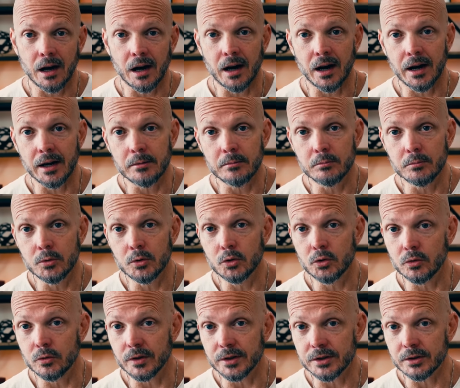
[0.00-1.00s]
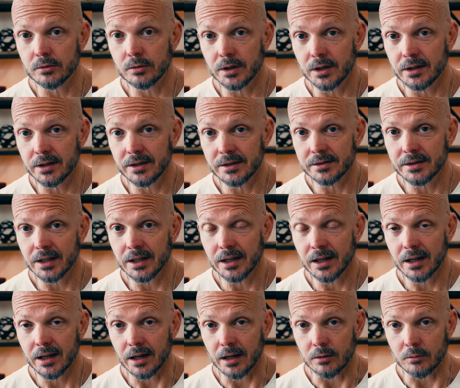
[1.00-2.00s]
I move as quickly as I
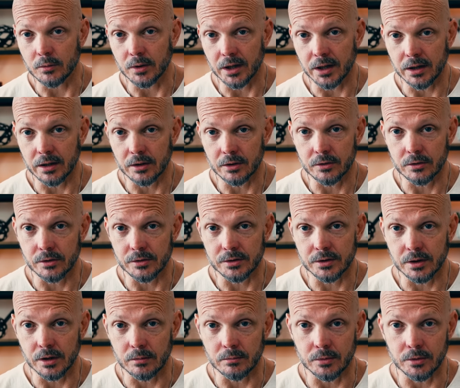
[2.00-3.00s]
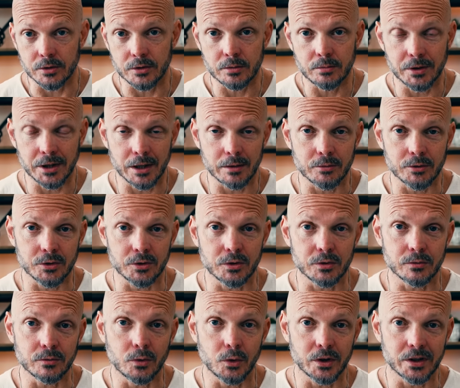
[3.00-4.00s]
can when I get a girl's number to being able to
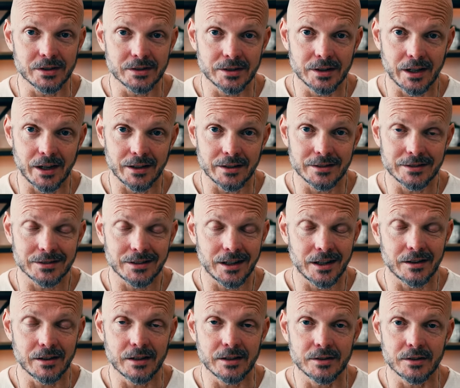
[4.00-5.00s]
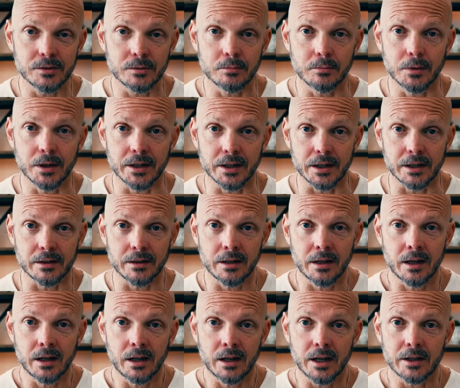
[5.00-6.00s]
do voice texts, and this is money.
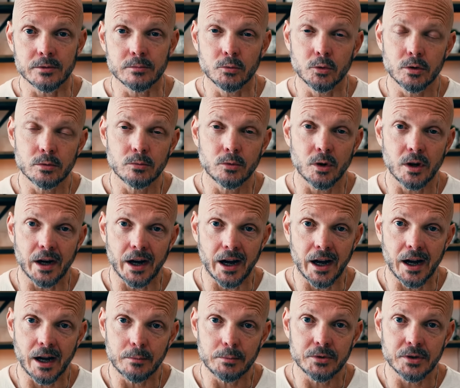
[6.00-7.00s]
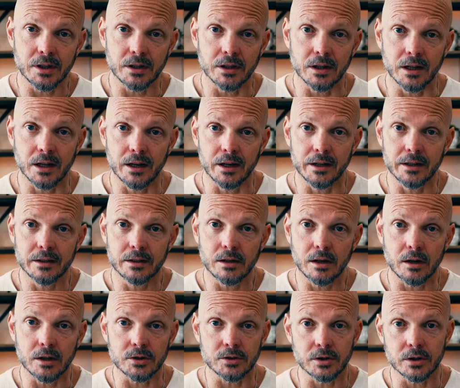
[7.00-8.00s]
As more and more apps online
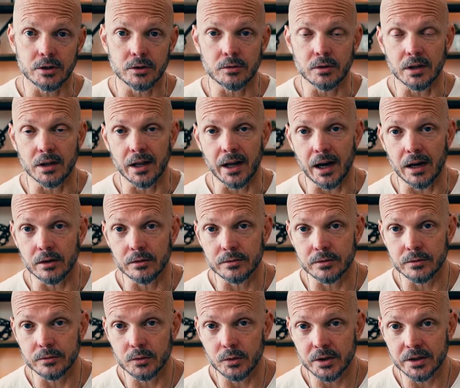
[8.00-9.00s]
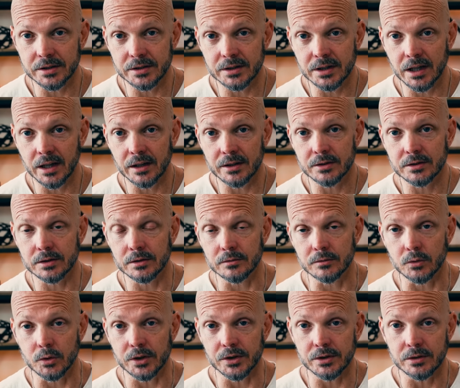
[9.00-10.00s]
are starting to allow for voice texts and
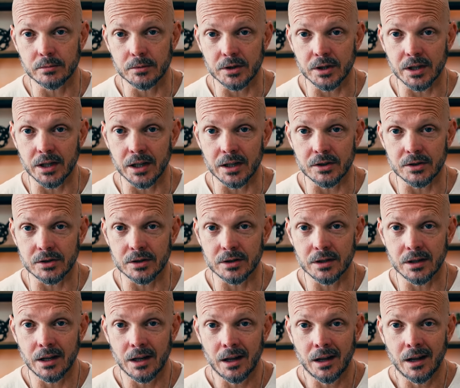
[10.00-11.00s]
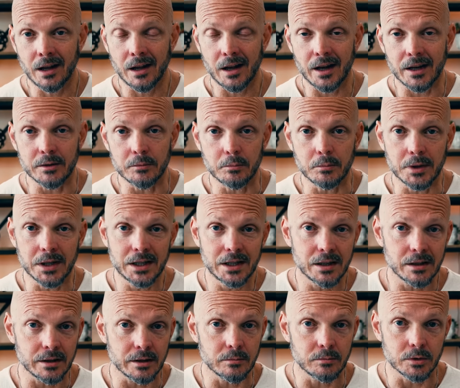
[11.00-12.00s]
voice communication, I
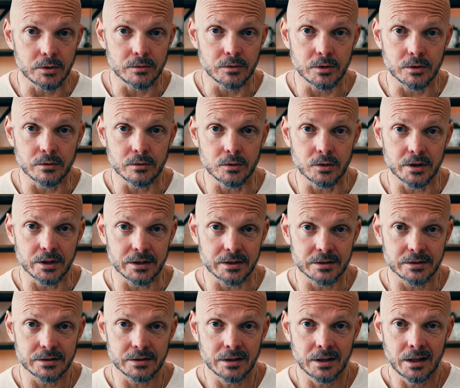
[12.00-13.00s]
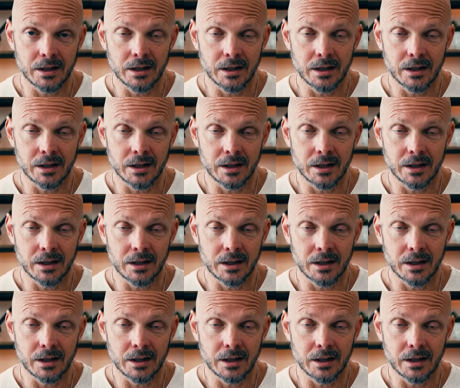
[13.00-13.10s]
immediately move to the voice.